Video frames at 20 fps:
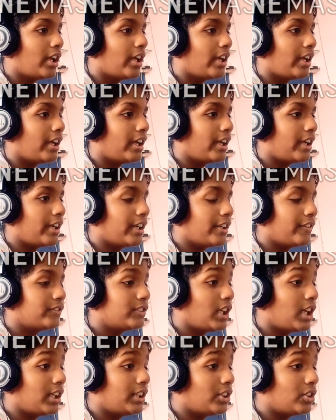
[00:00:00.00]
and if
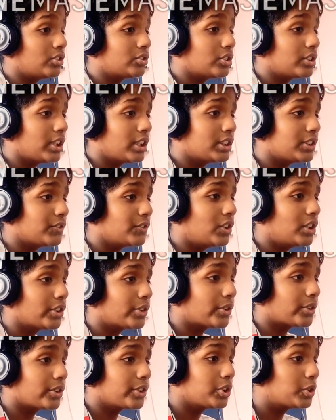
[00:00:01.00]
that also doesn't work,
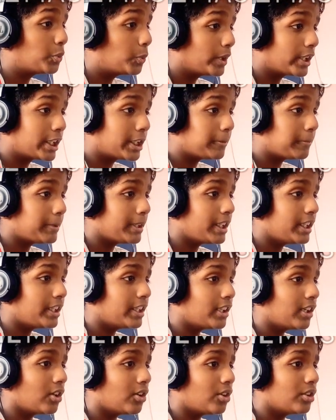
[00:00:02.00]
you can use
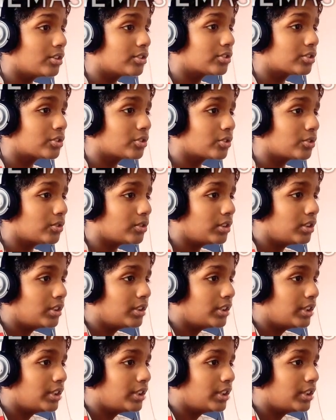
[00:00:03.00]
Wikipedia also.